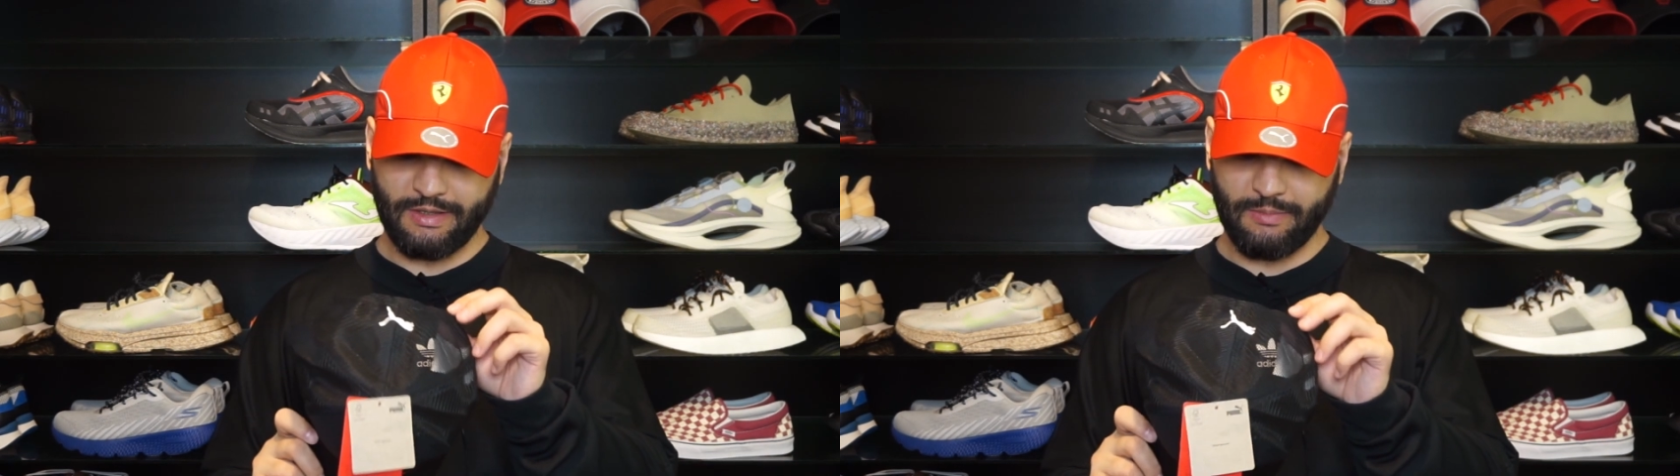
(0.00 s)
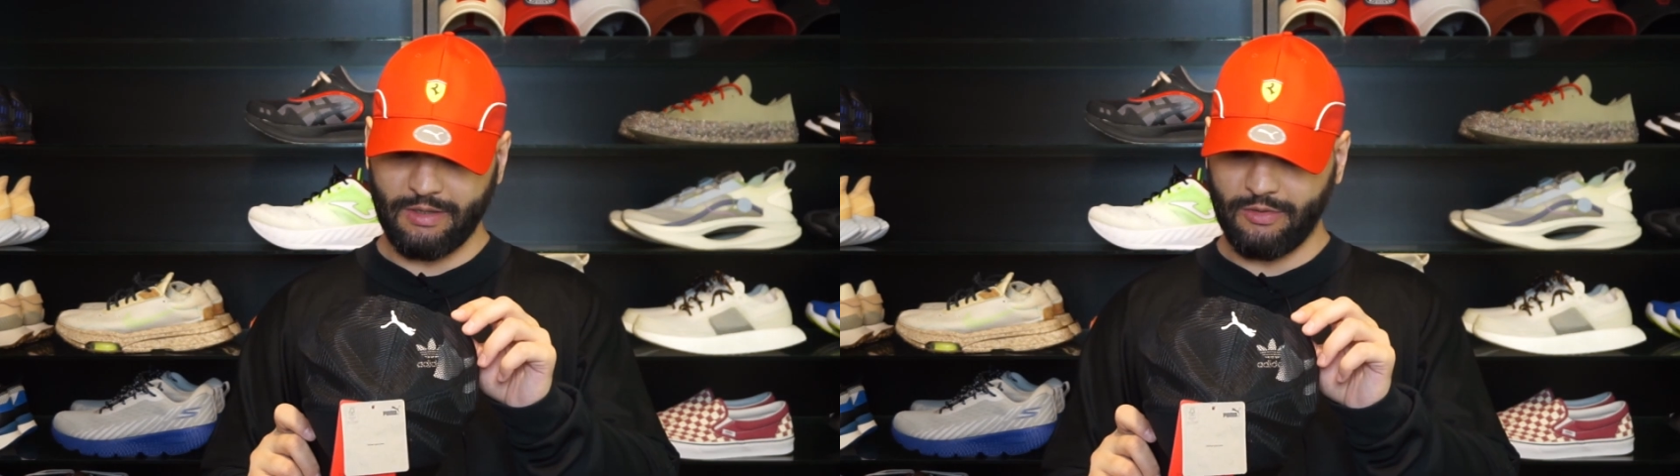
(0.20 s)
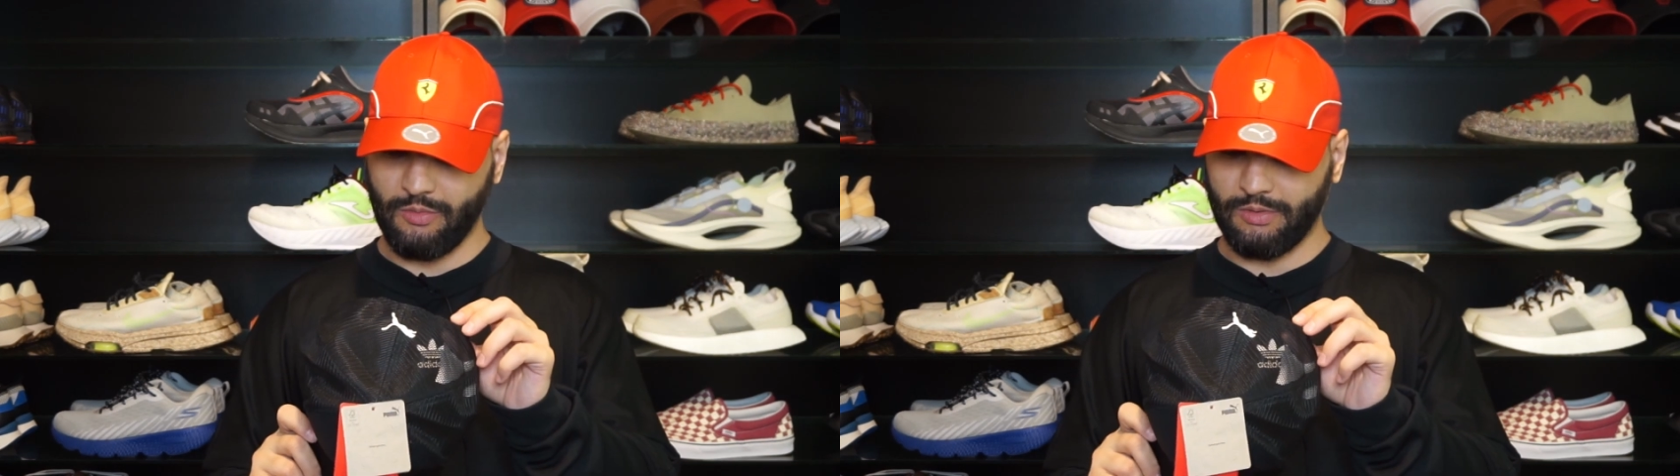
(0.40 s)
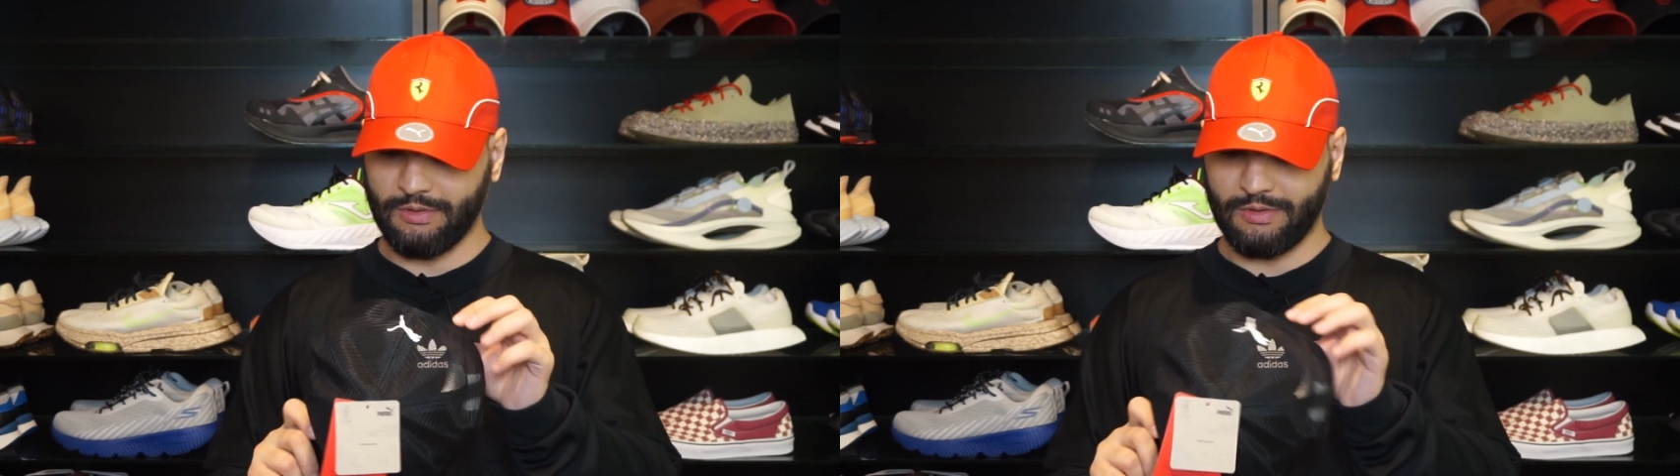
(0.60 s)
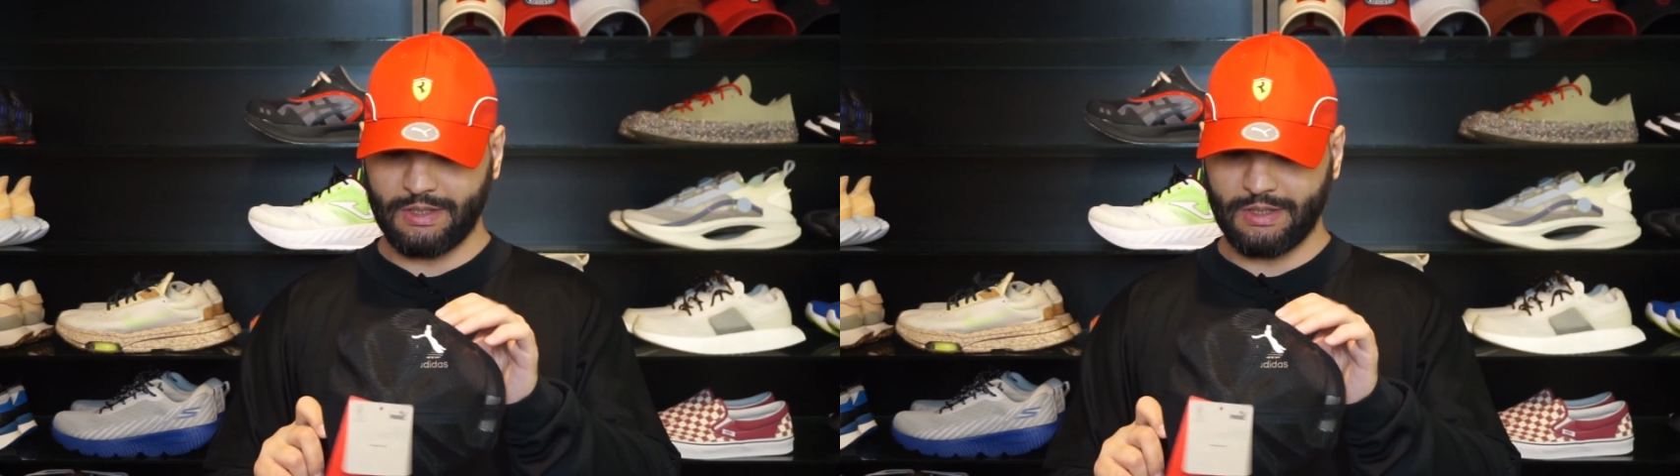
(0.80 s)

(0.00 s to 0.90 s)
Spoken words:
I mean, you wouldn't